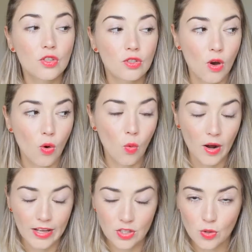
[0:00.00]
So
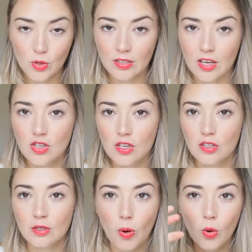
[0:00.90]
what I do is I
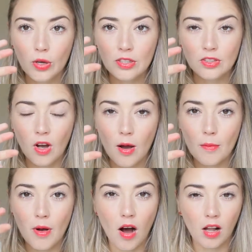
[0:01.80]
just put
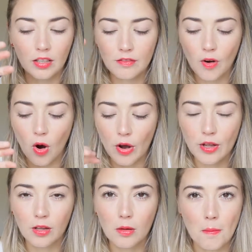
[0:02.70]
some olive
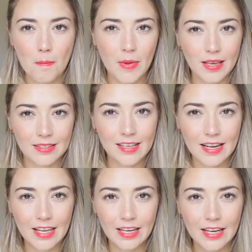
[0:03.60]
oil, mix it
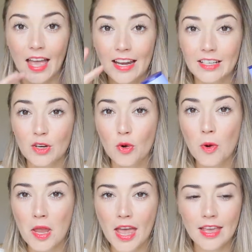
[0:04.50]
in, and it
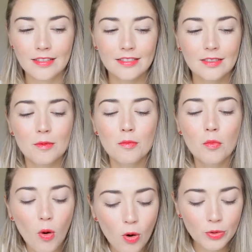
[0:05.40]
creates the
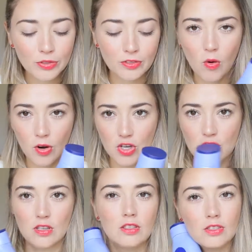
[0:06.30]
most
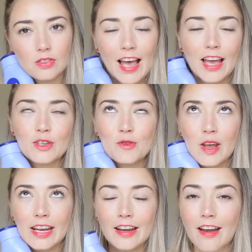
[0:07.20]
gorgeous,
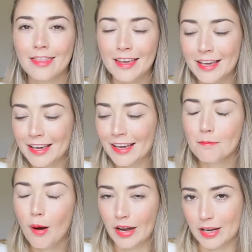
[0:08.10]
hydrating, thick
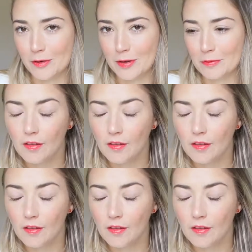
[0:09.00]
body cream.